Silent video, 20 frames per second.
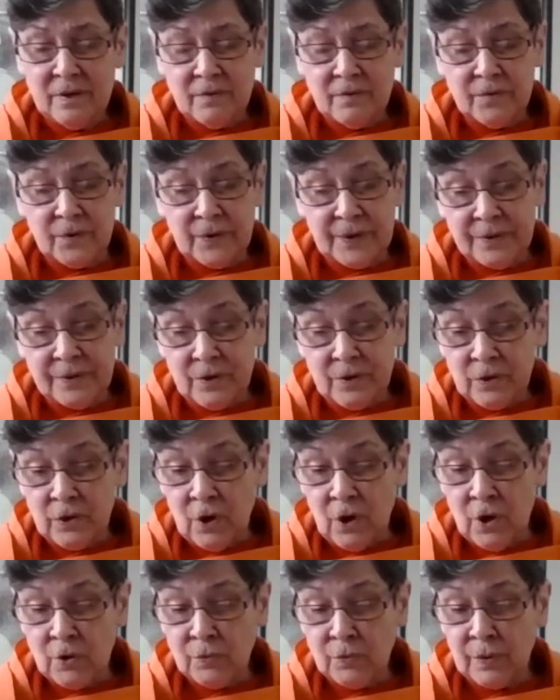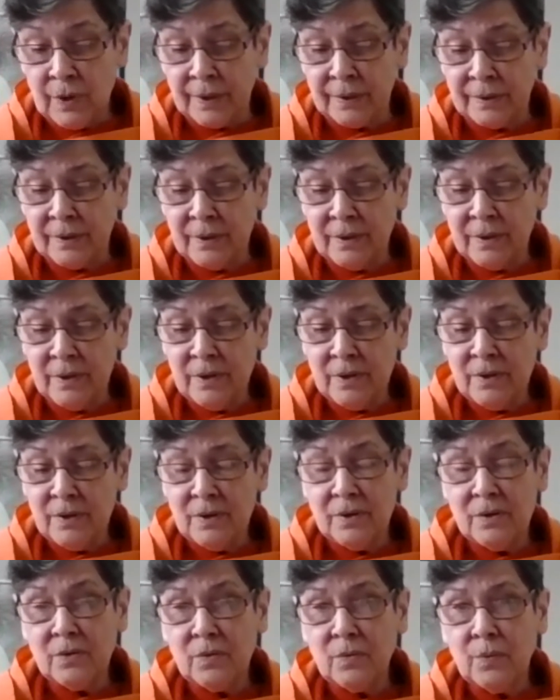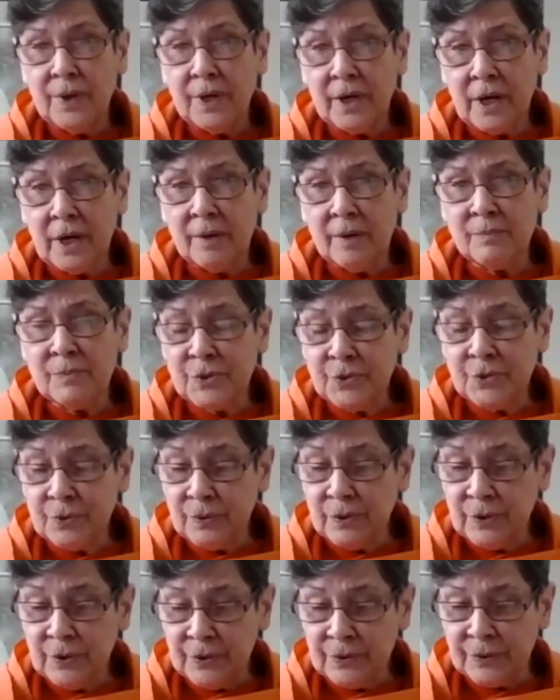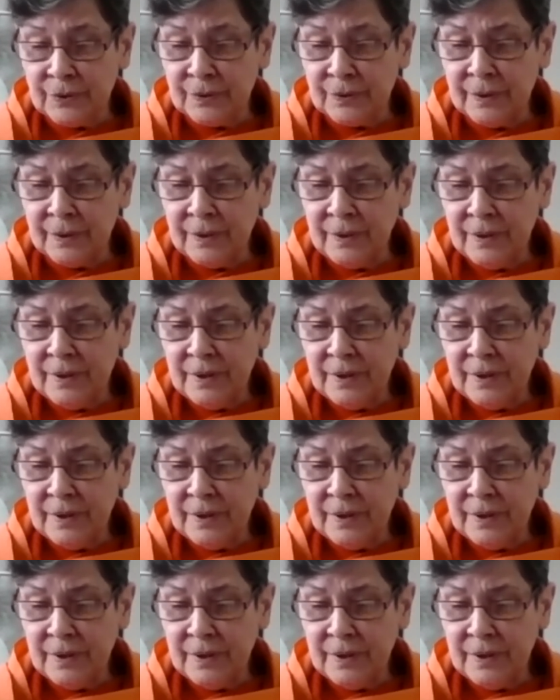for in the long run, we come to learn